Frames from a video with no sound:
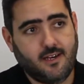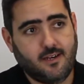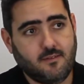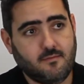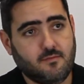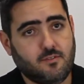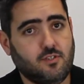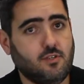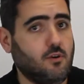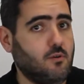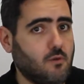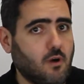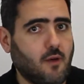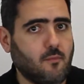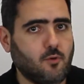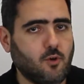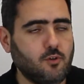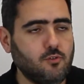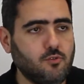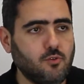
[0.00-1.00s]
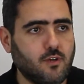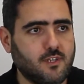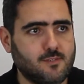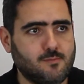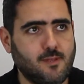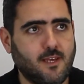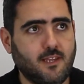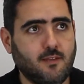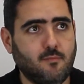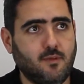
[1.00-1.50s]
So I'm going to
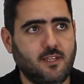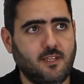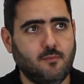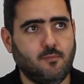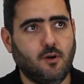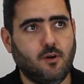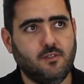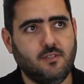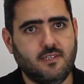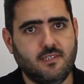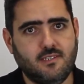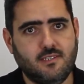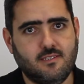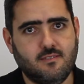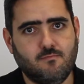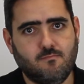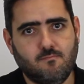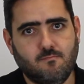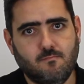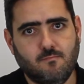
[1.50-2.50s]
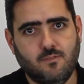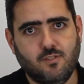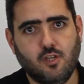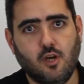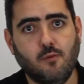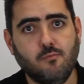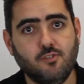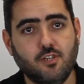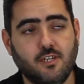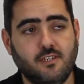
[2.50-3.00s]
explain a bit about this
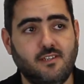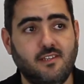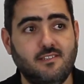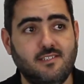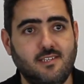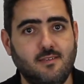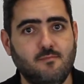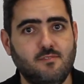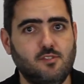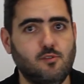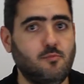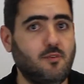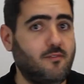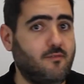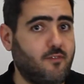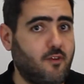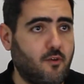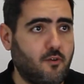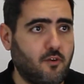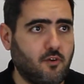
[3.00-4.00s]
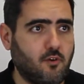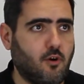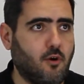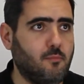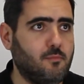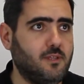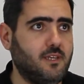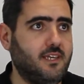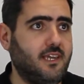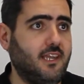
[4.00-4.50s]
subject that seems to be very
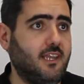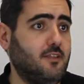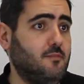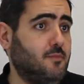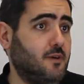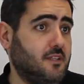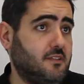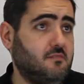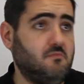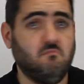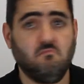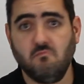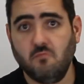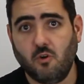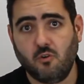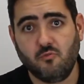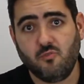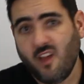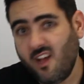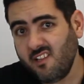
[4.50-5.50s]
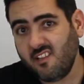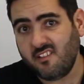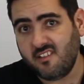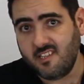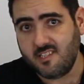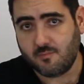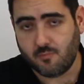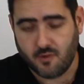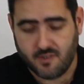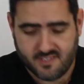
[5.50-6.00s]
complicated, but on reality
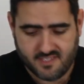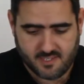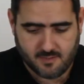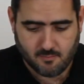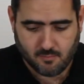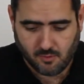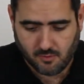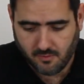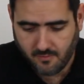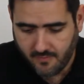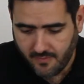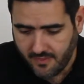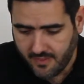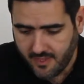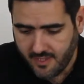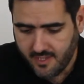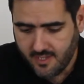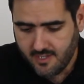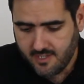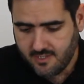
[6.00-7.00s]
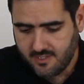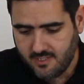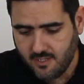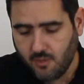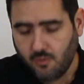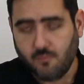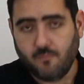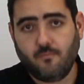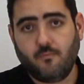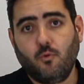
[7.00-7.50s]
it's pretty simple.
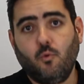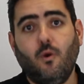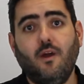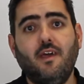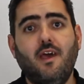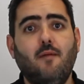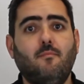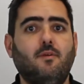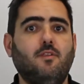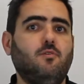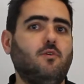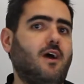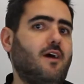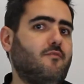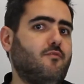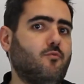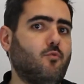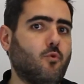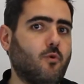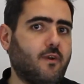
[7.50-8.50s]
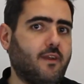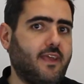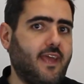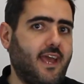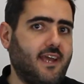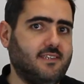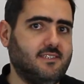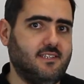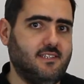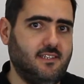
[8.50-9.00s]
So what happened? You have a work
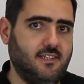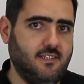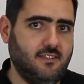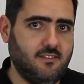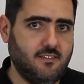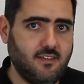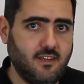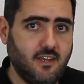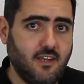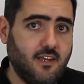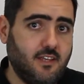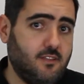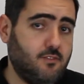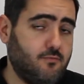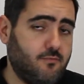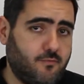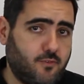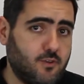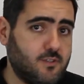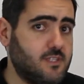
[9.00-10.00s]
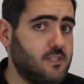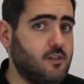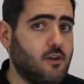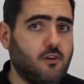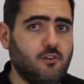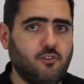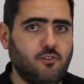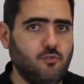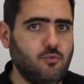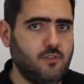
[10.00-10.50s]
accident. Firstly,
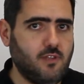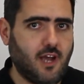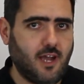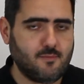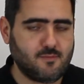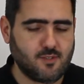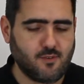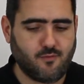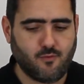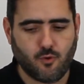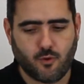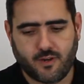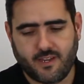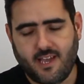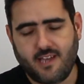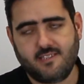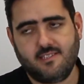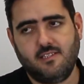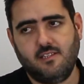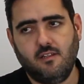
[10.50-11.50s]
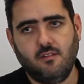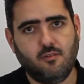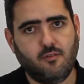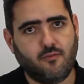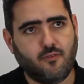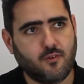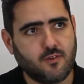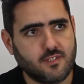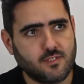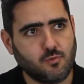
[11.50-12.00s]
there are two types of work accident. The
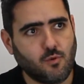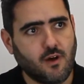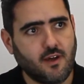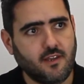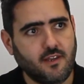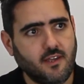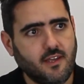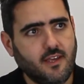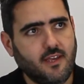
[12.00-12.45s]
first one